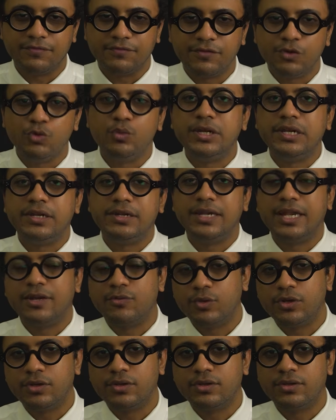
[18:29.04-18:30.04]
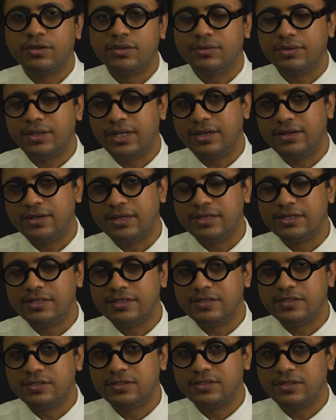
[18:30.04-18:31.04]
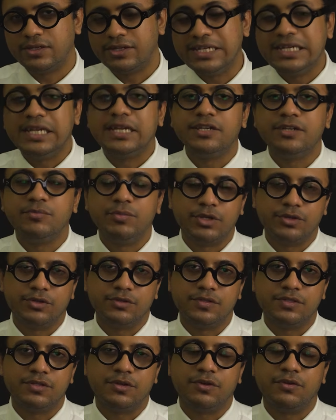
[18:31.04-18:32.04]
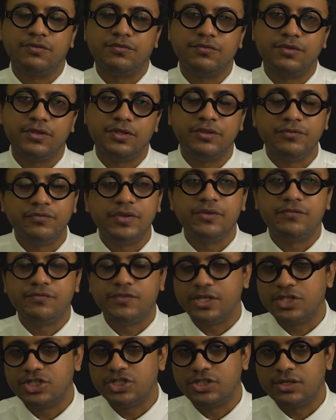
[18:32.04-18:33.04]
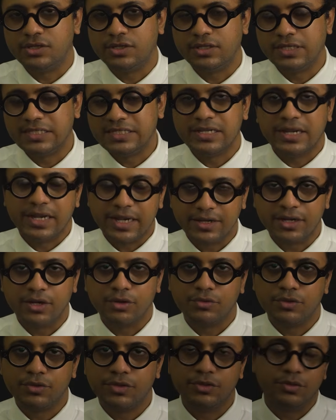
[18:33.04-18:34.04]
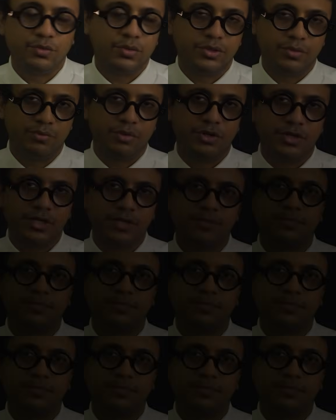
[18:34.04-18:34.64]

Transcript: fluid network that is created because of the way fascia is laid out throughout the body.